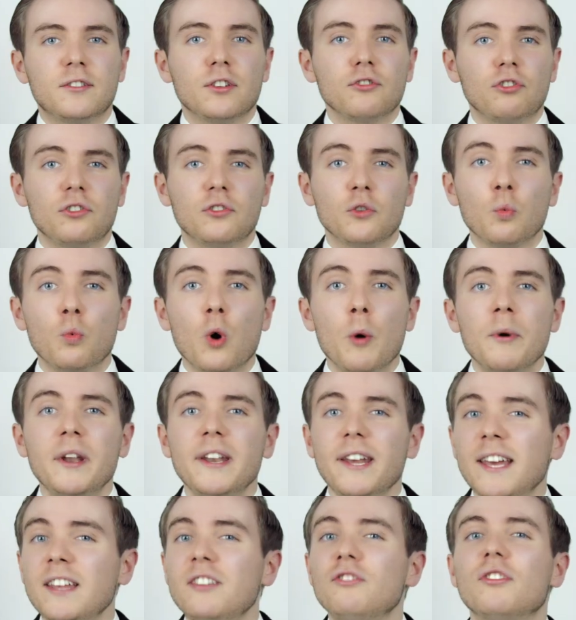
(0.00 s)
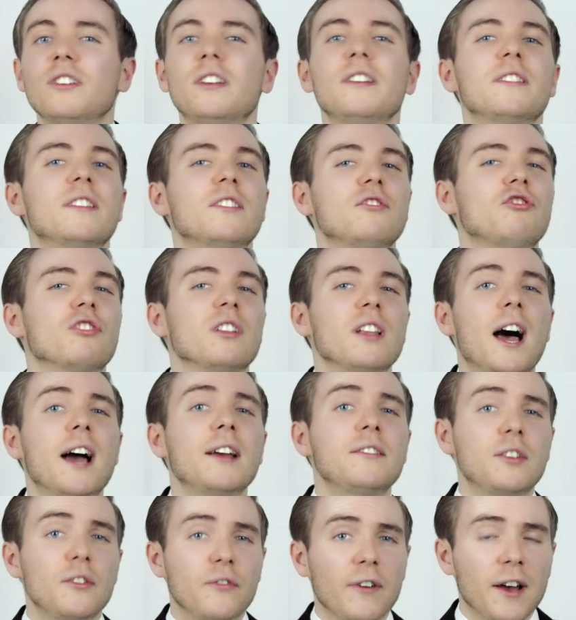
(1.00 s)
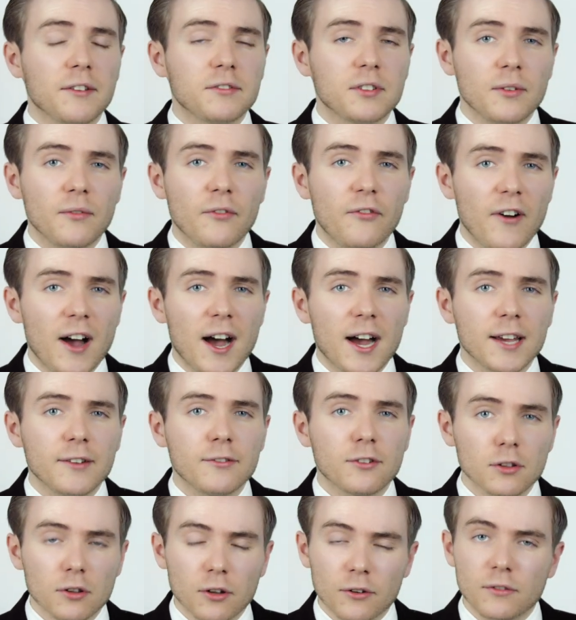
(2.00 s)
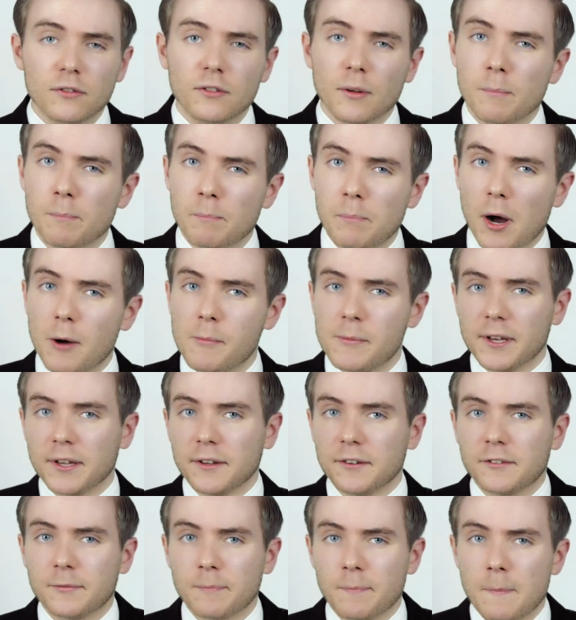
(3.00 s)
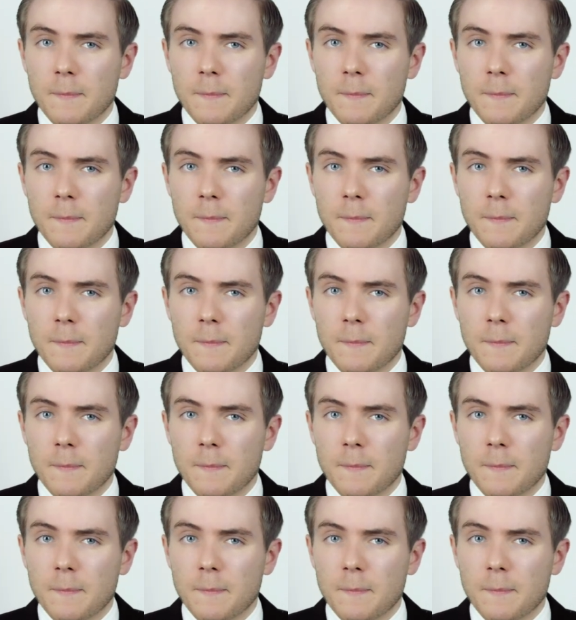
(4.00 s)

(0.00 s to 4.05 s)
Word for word: such as a woman injured in the July 2005 London bombings.